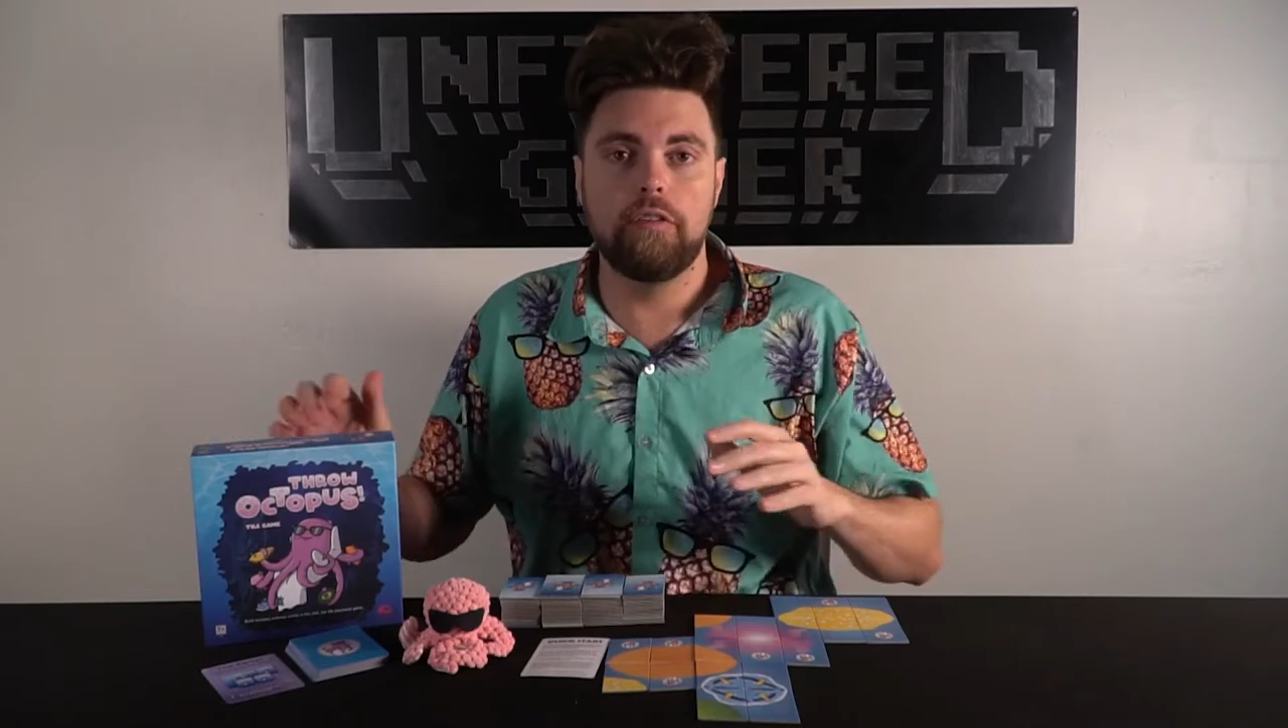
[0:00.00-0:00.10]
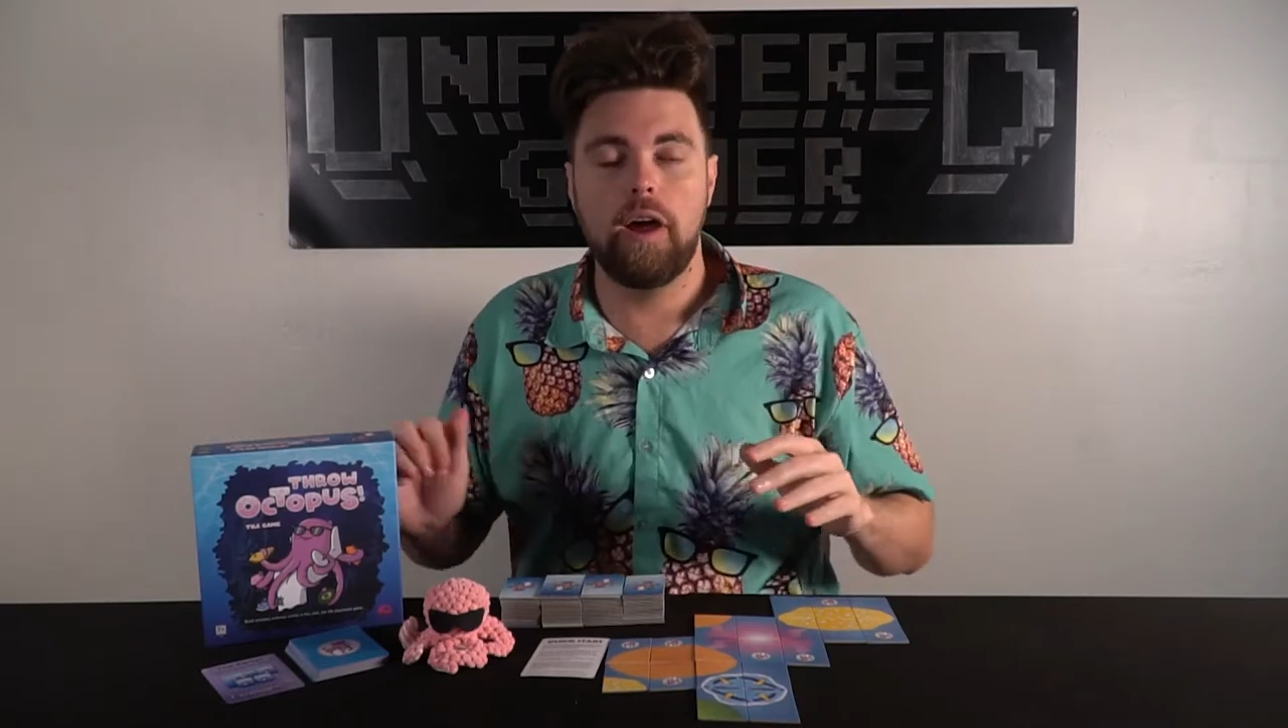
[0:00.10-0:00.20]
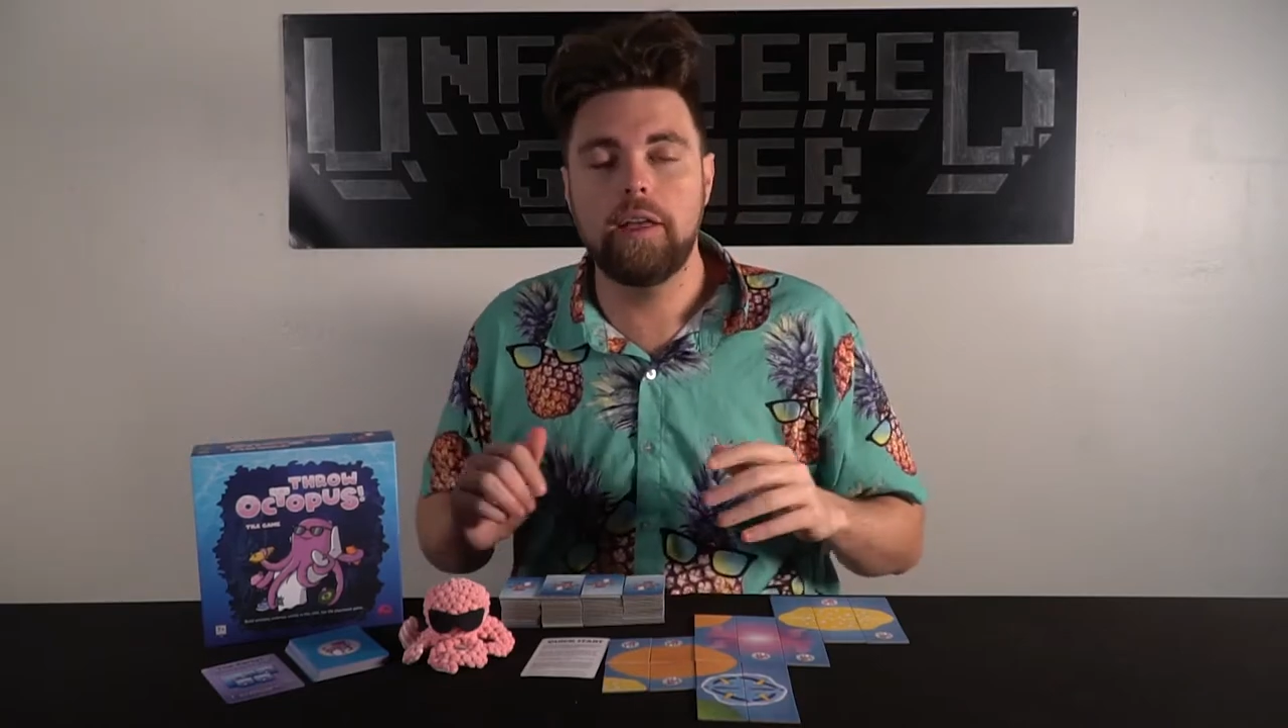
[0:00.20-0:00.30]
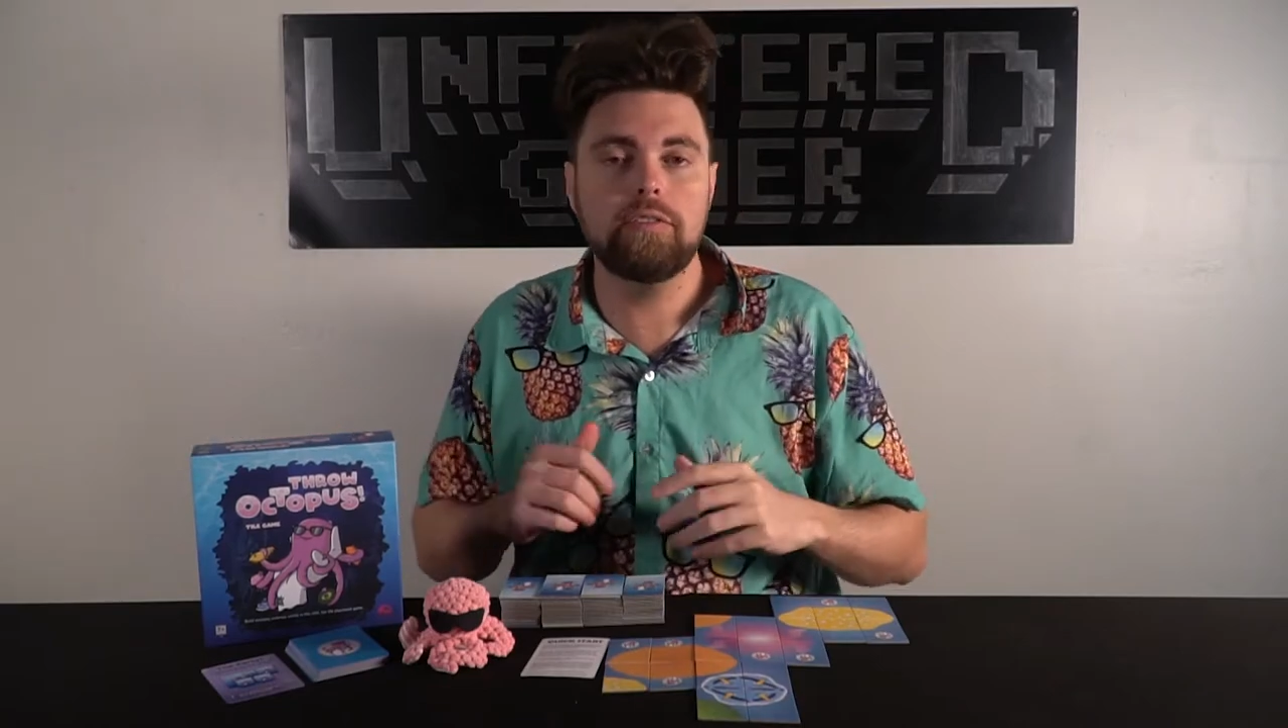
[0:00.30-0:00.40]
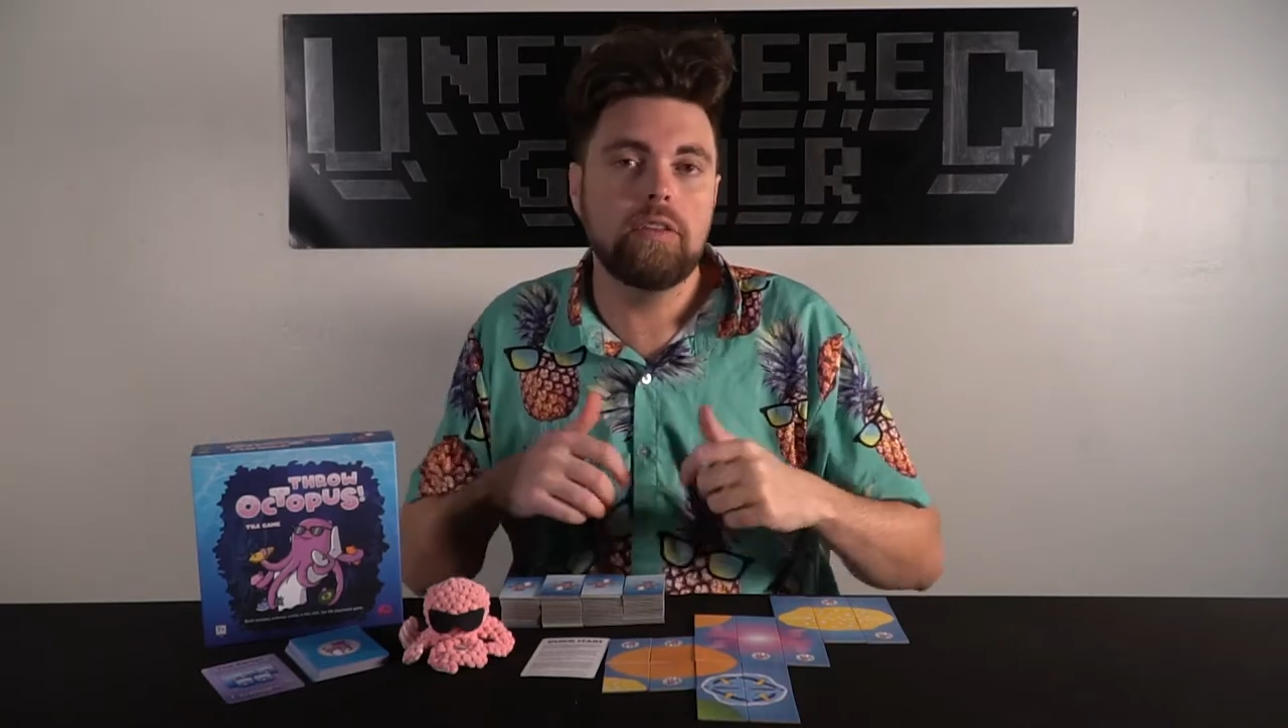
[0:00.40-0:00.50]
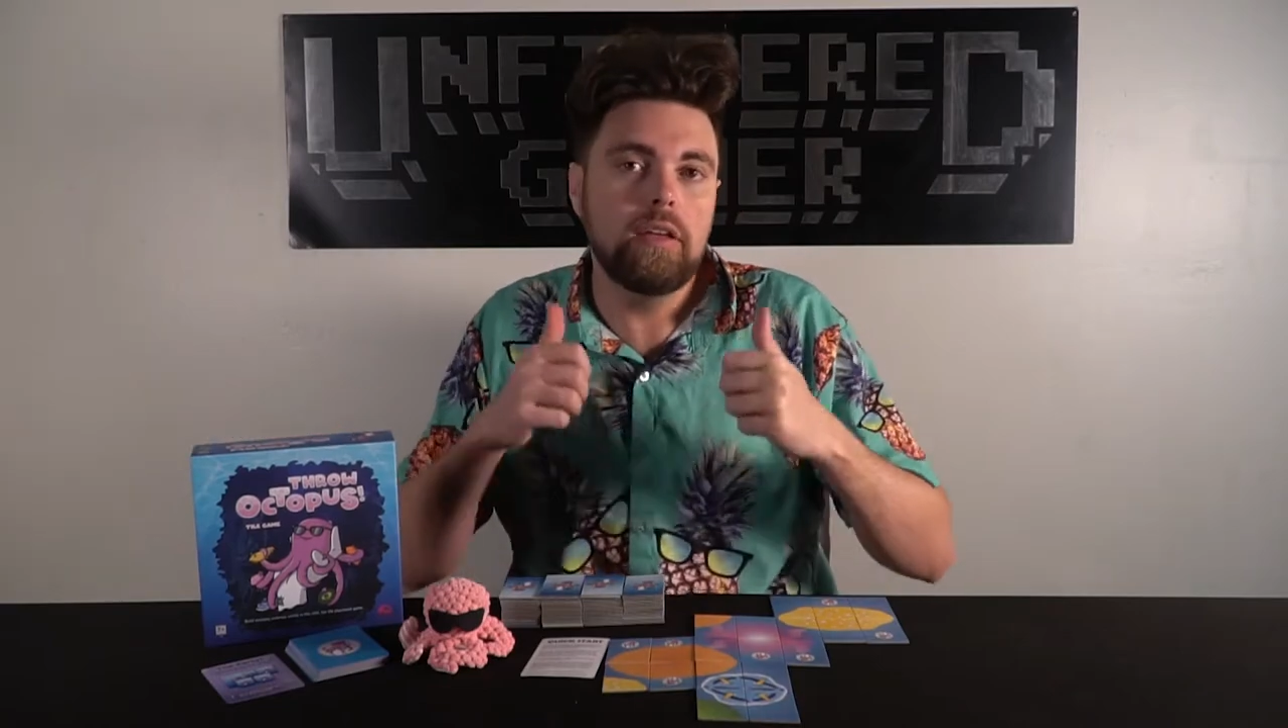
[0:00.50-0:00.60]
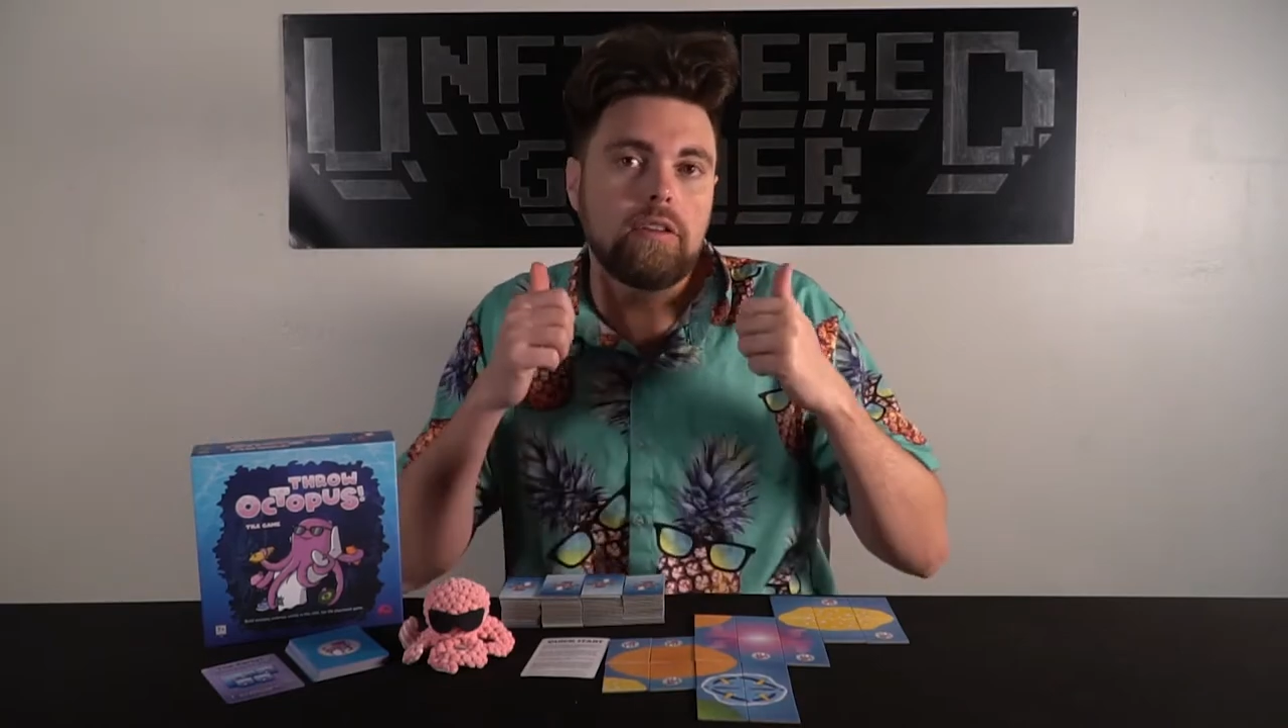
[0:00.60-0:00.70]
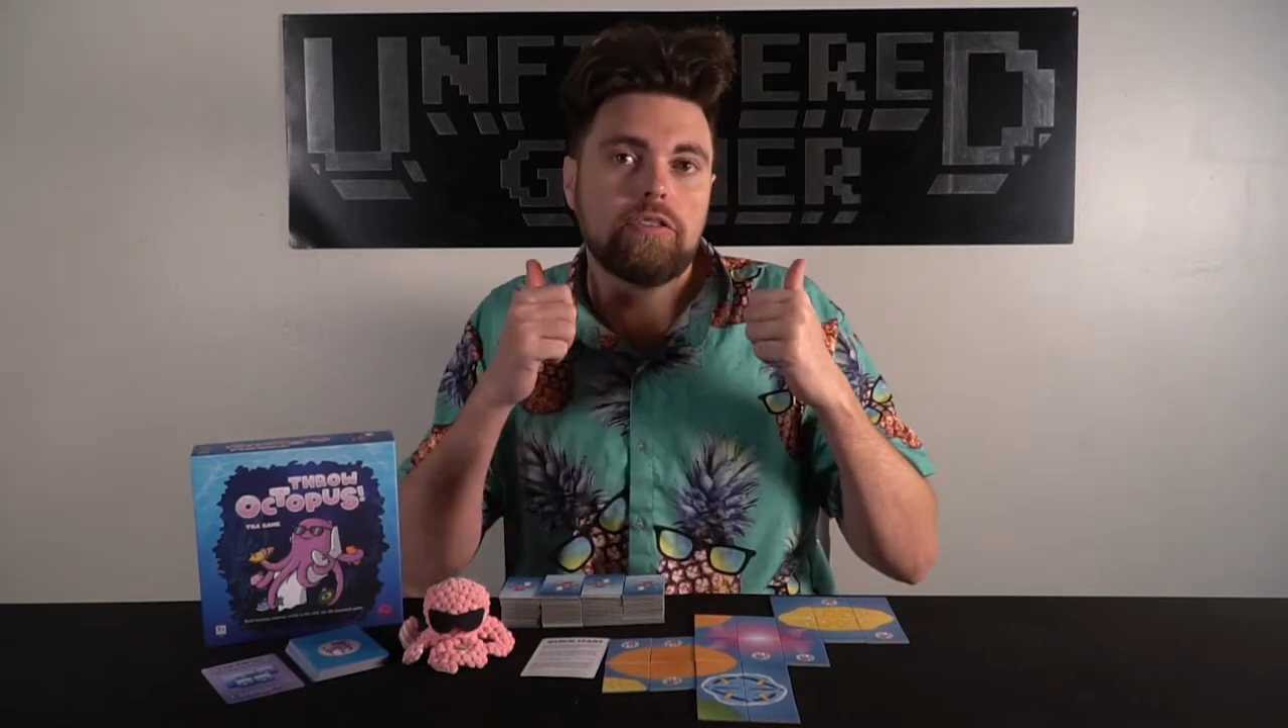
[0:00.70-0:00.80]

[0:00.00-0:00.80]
For us, it's